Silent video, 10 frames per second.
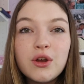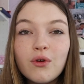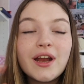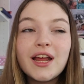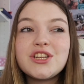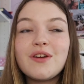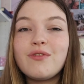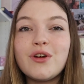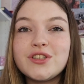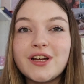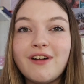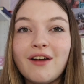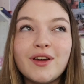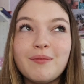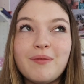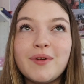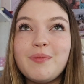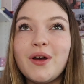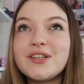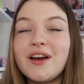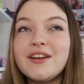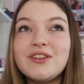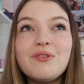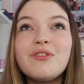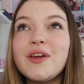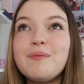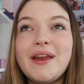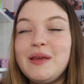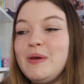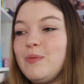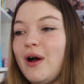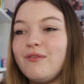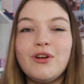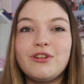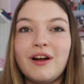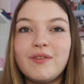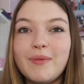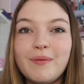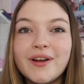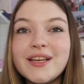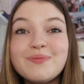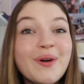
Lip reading: Not unless you have a photographic memory, but I don't think many people have photographic memories.